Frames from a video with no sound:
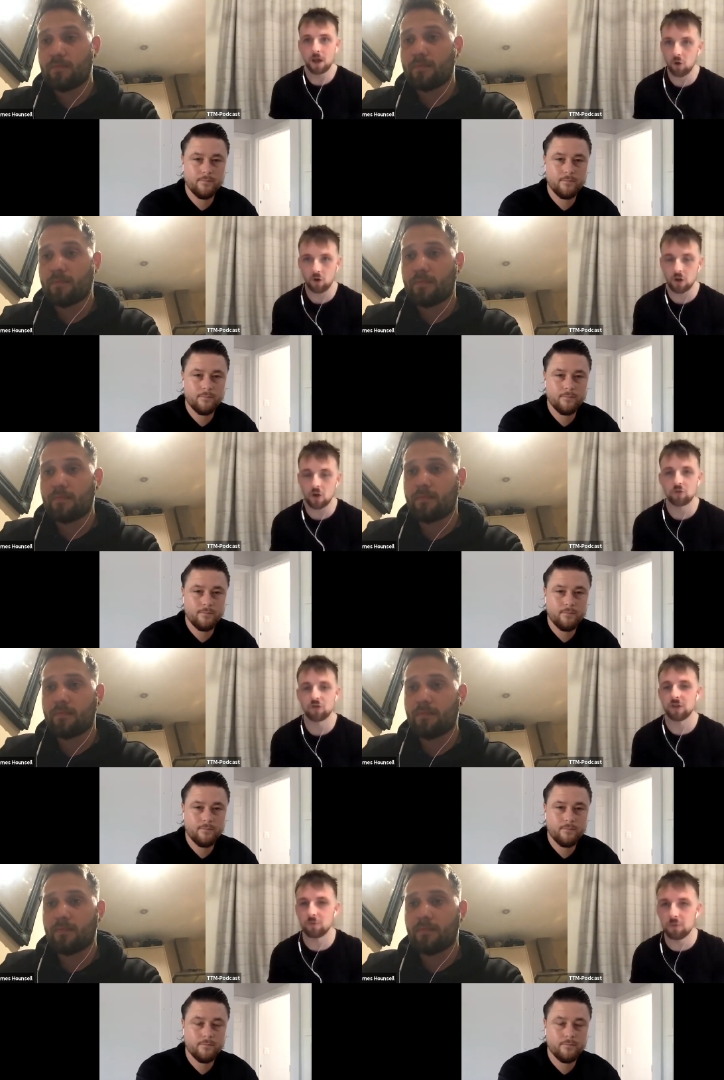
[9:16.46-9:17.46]
Speaker 1: of coaching.
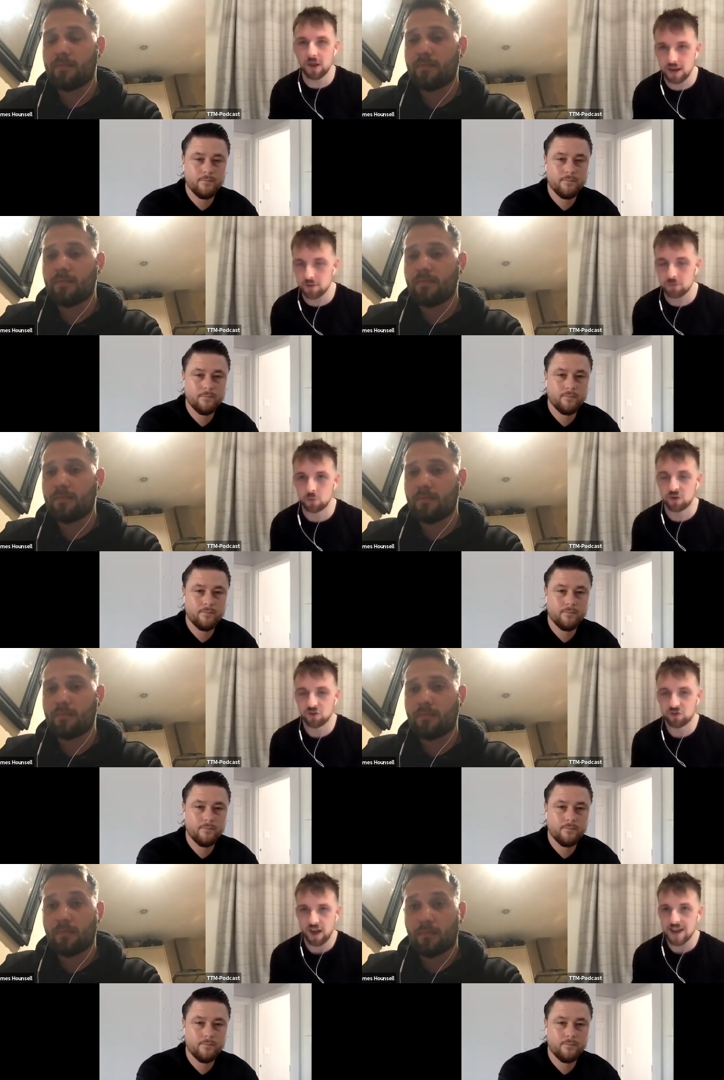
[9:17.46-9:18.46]
You've been at Ipswich
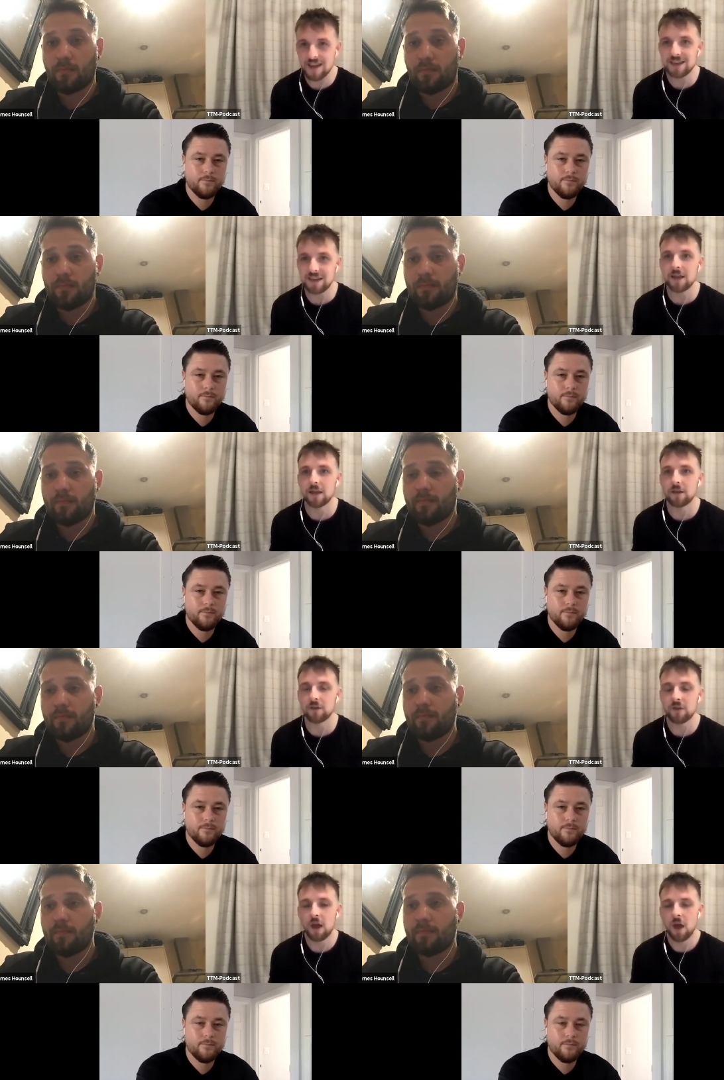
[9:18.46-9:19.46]
for eight years.
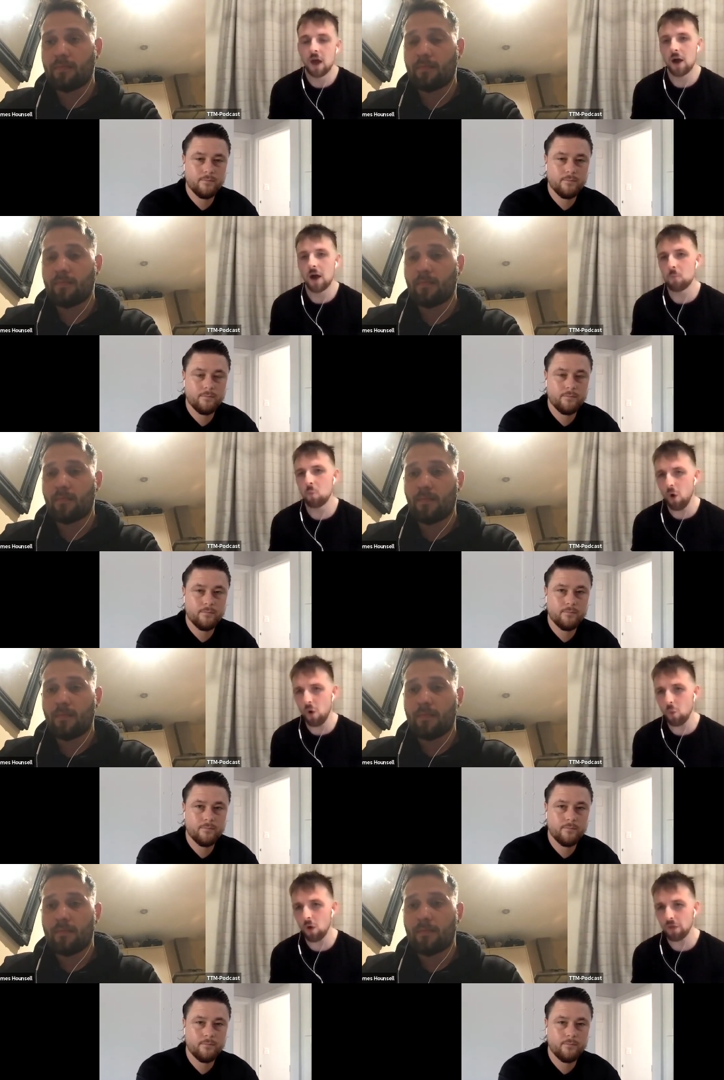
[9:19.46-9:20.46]
Um, what,
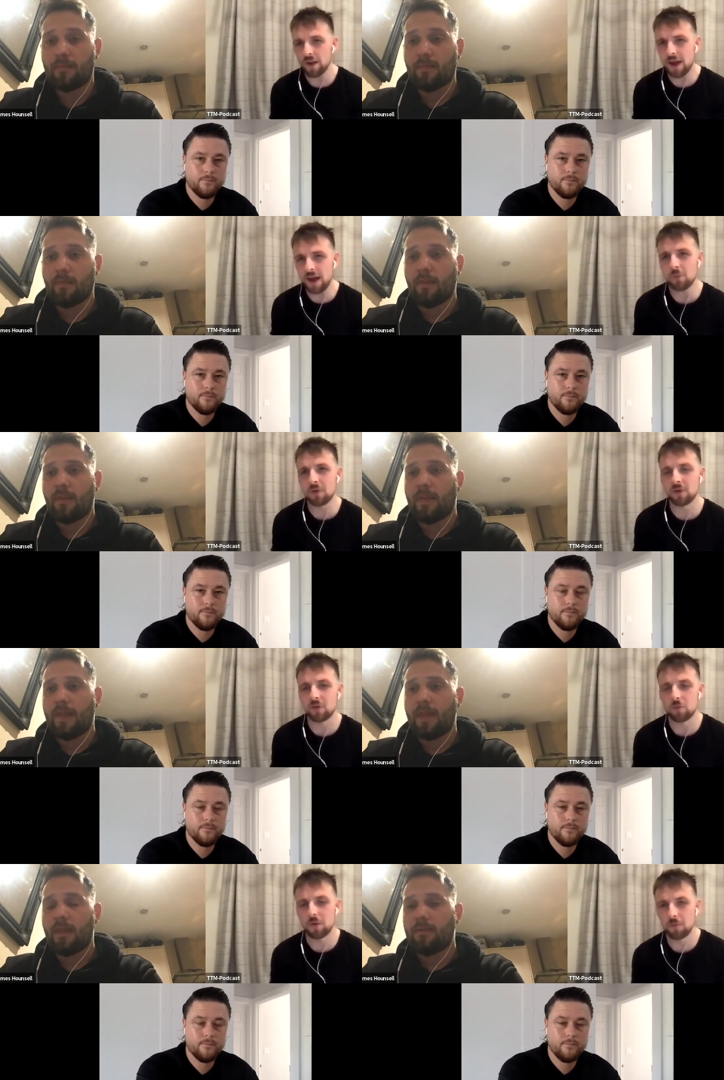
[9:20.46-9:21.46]
what then happens,
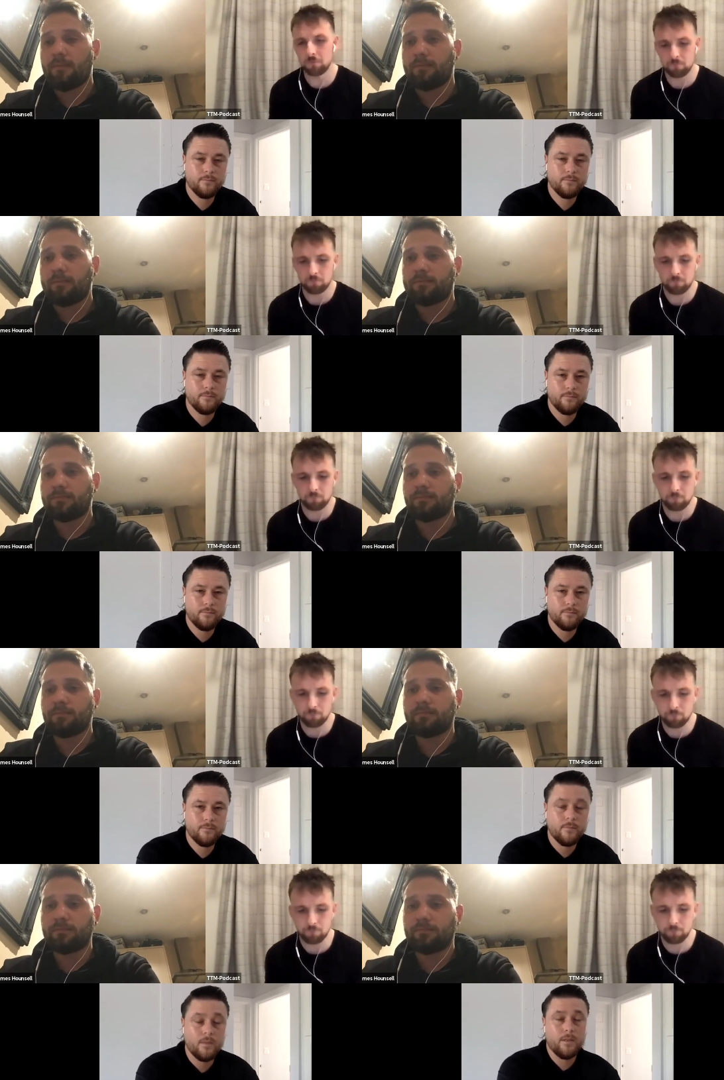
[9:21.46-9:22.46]
Ben?
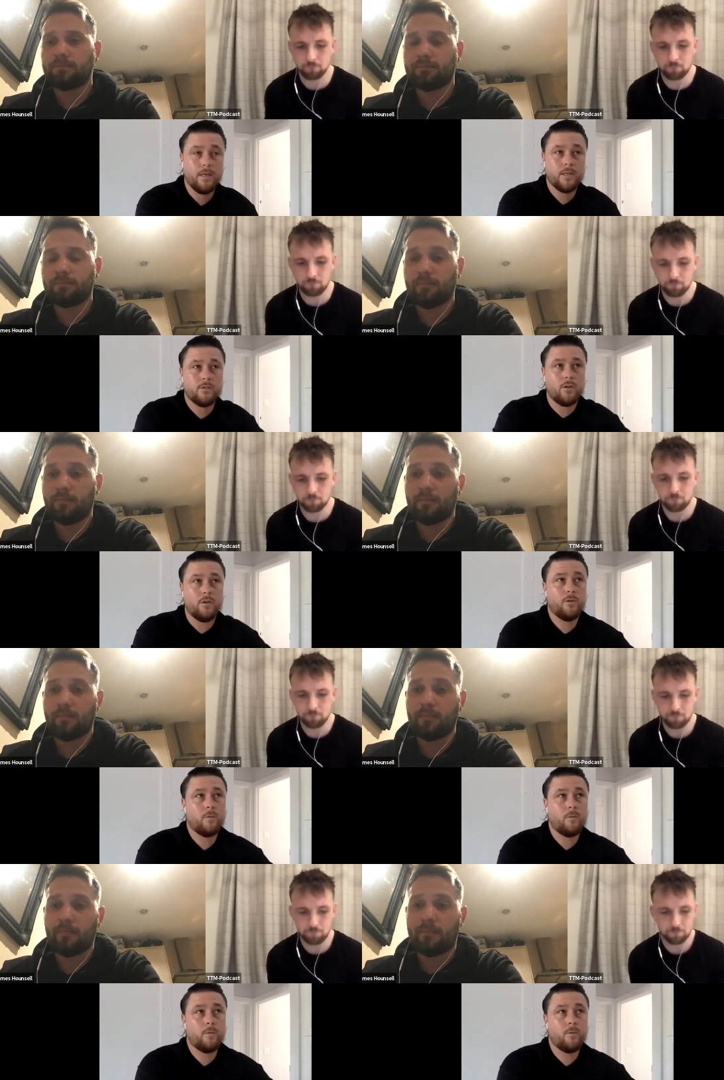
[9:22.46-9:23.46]
Speaker 2: Yeah,
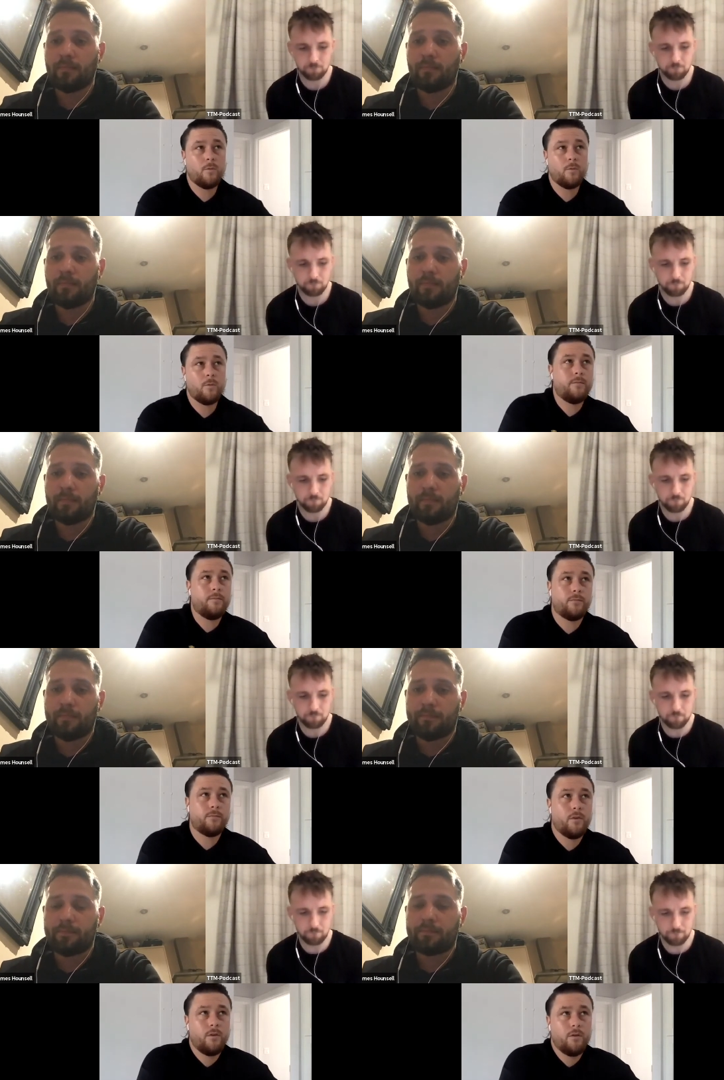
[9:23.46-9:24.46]
so
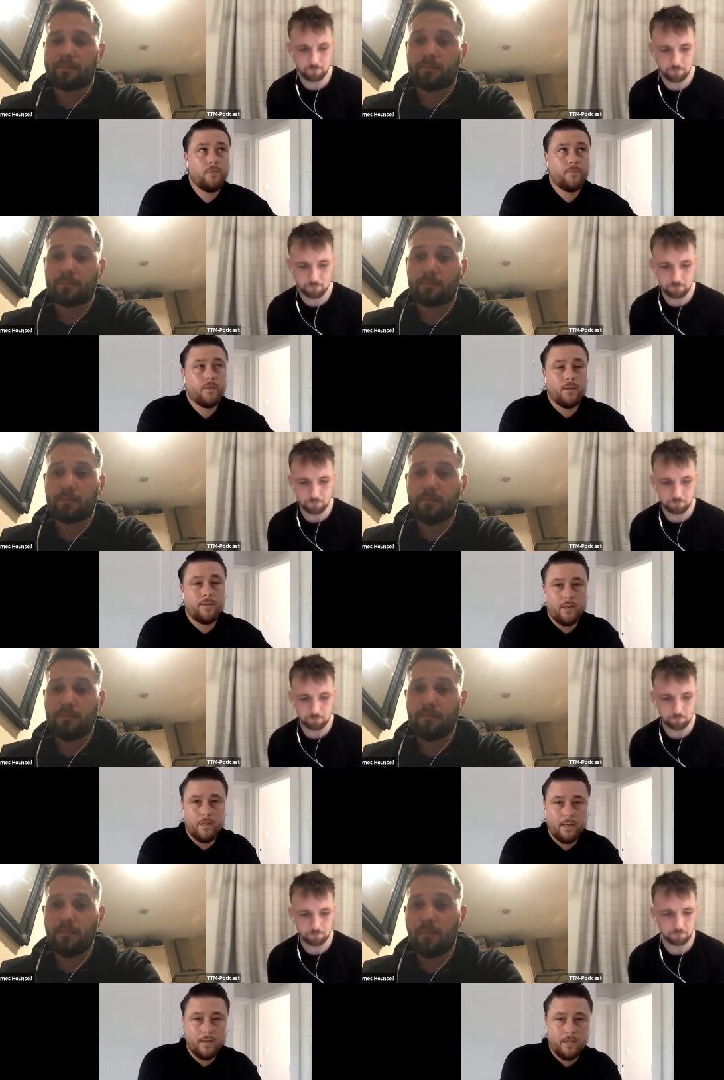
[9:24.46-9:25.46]
um, I
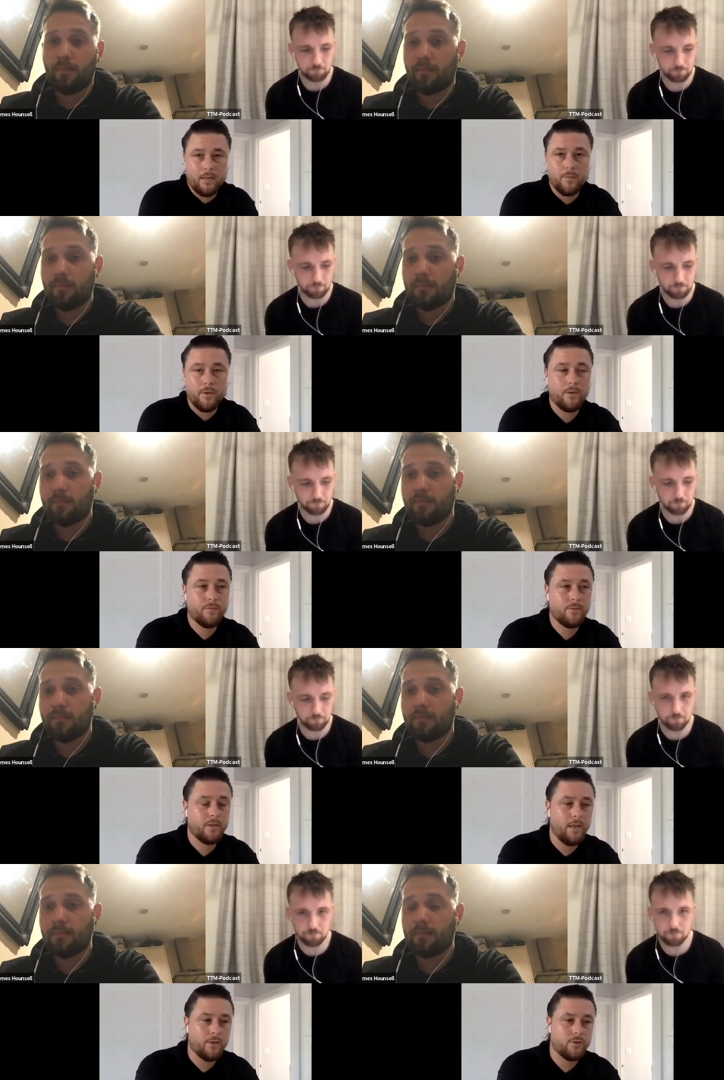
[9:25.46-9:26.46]
think like any club, you
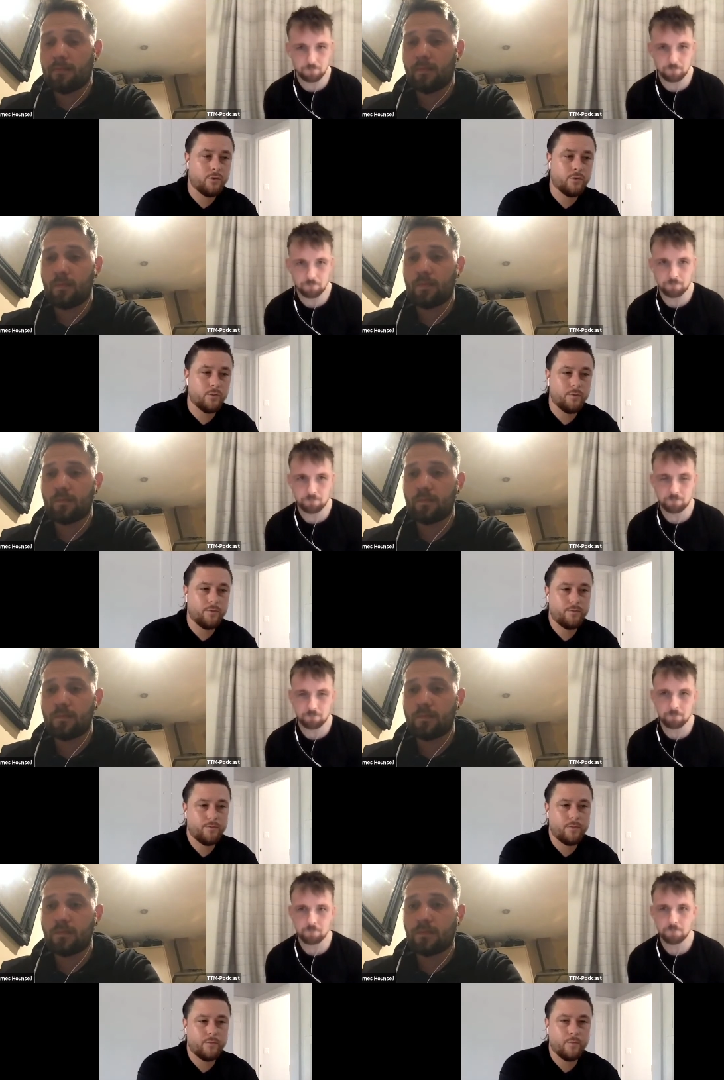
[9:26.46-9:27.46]
have connections with
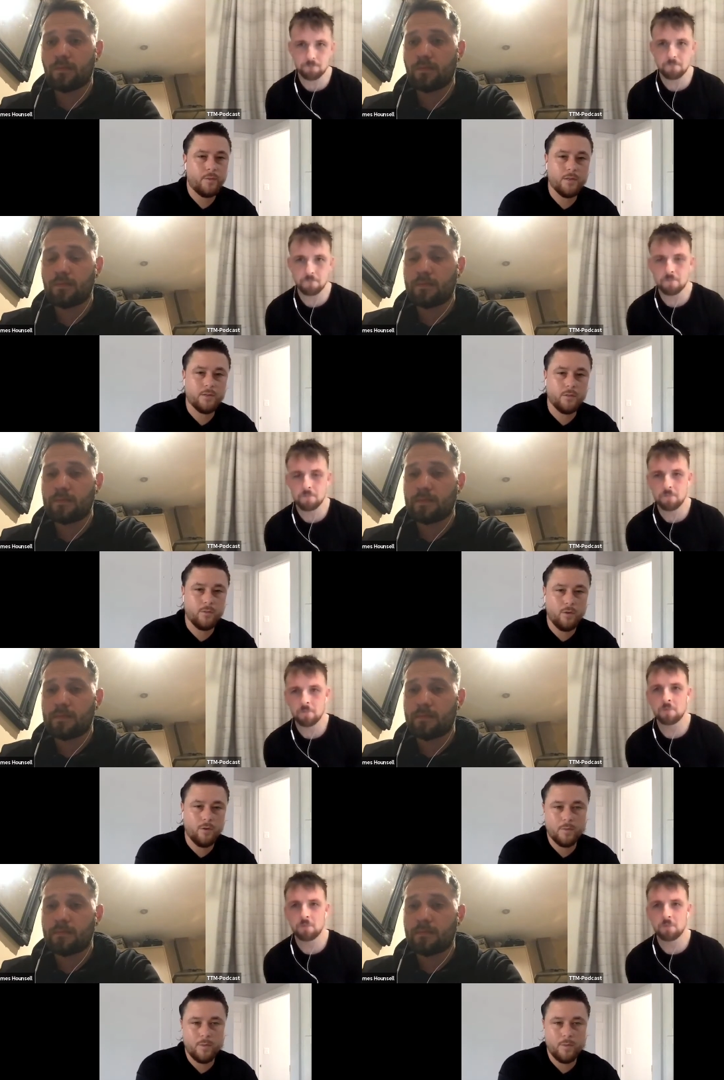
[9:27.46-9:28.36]
different parts of the world